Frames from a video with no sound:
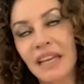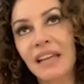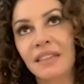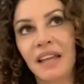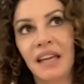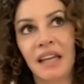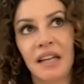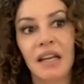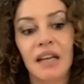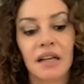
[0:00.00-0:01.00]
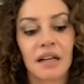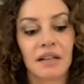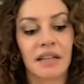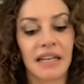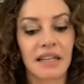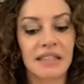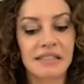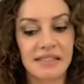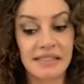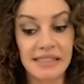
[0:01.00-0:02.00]
and then like
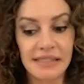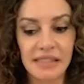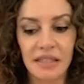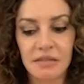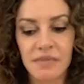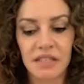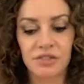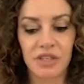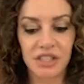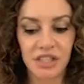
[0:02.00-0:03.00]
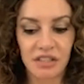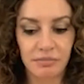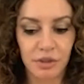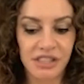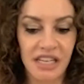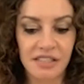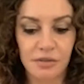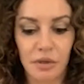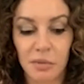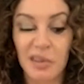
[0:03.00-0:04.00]
consistent administration of
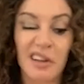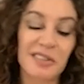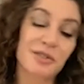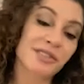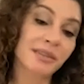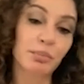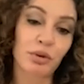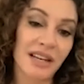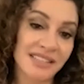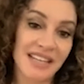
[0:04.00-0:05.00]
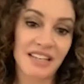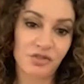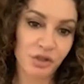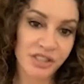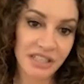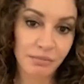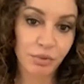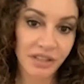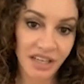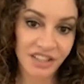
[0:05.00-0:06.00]
progesterone will also suppress estrogen
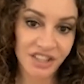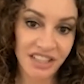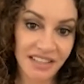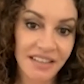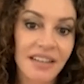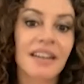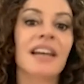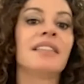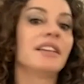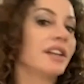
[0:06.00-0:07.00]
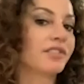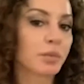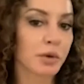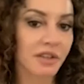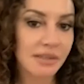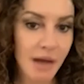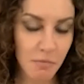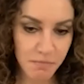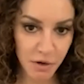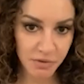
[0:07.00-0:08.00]
production and then you have to worry
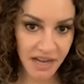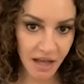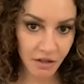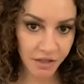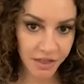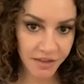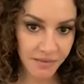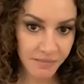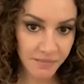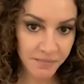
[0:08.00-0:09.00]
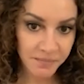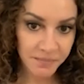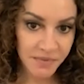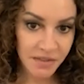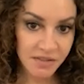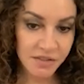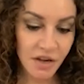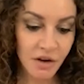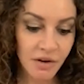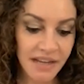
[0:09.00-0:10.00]
about bone health. Mm-hmm.
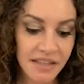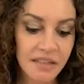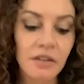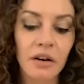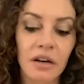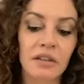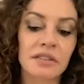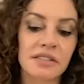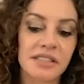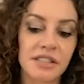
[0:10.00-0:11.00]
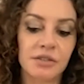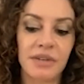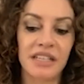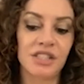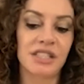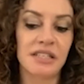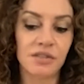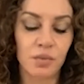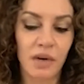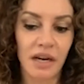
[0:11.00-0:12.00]
So I think there are situations
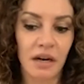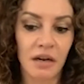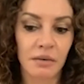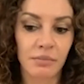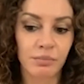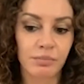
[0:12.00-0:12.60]
where